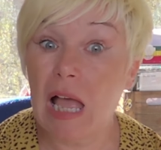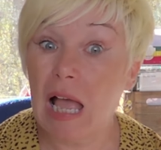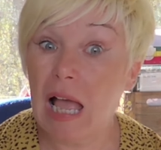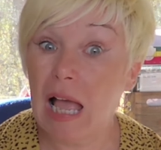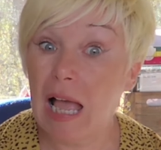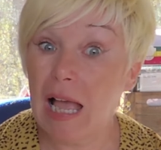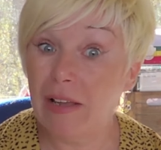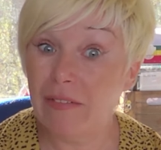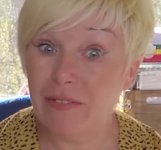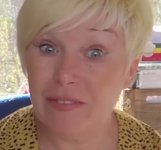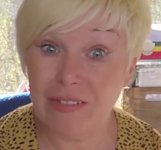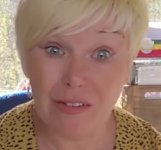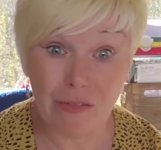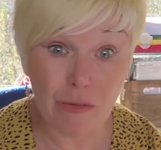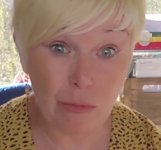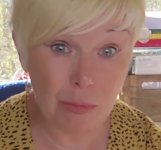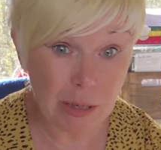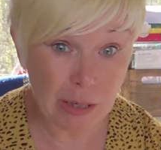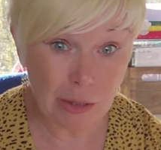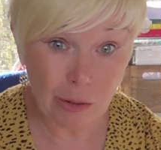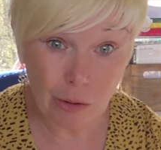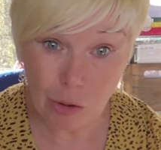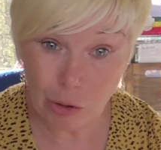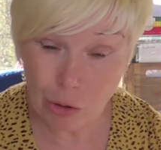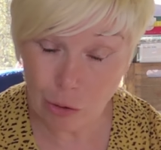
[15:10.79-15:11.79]
I've never
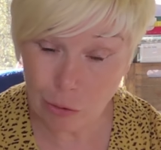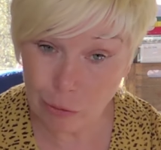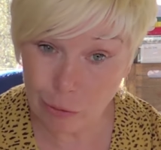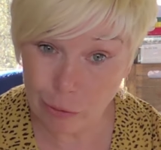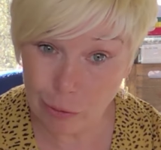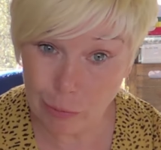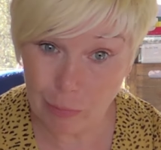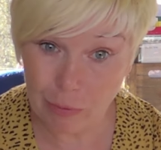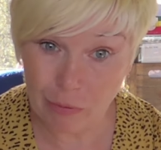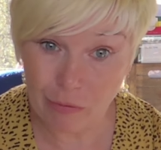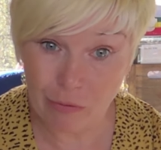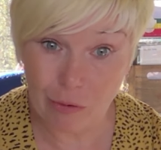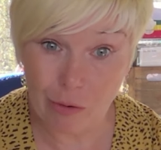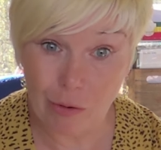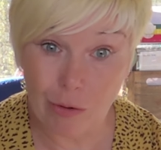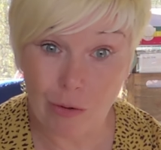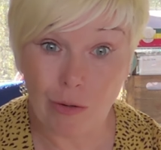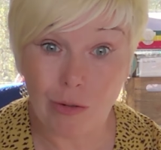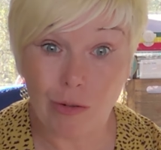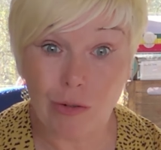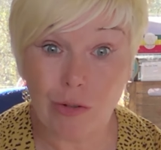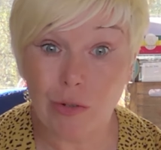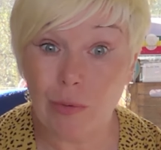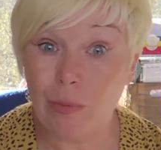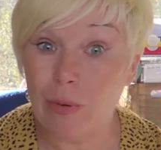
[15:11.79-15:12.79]
been on a cruise before,
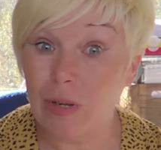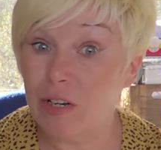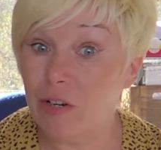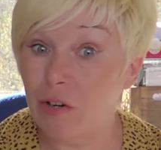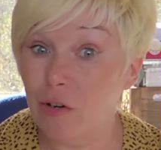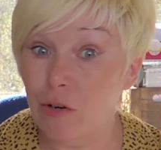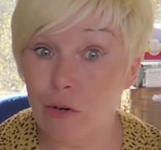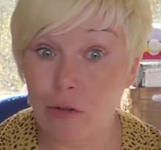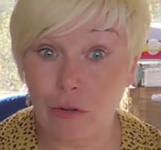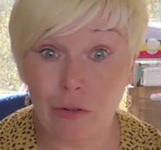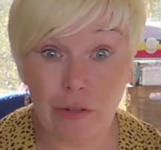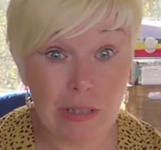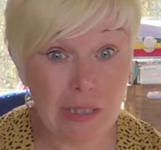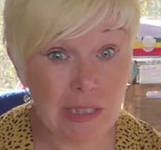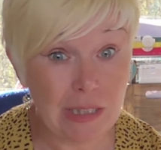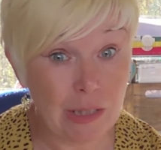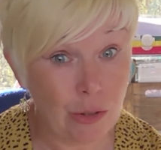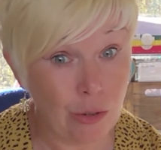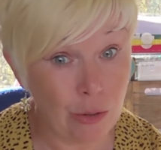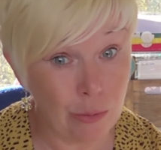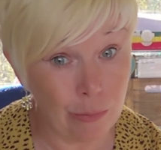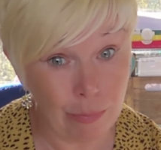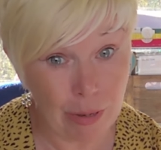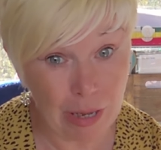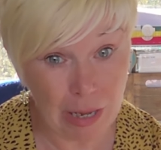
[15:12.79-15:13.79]
so I'd nothing to
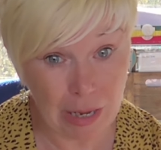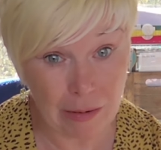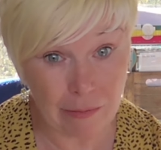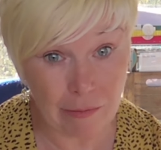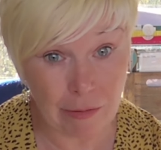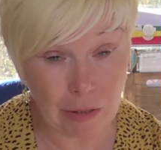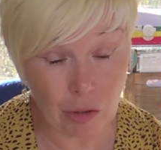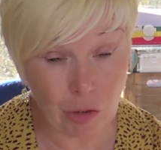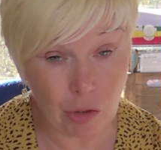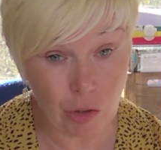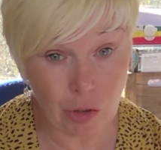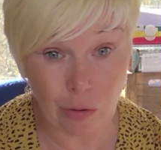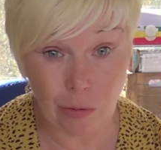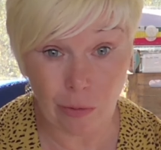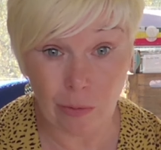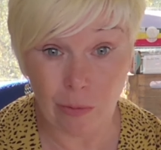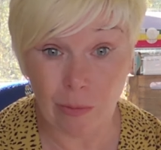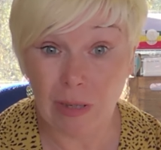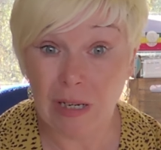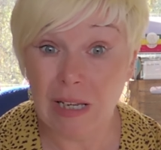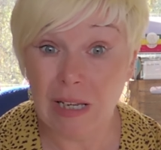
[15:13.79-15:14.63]
compare it to,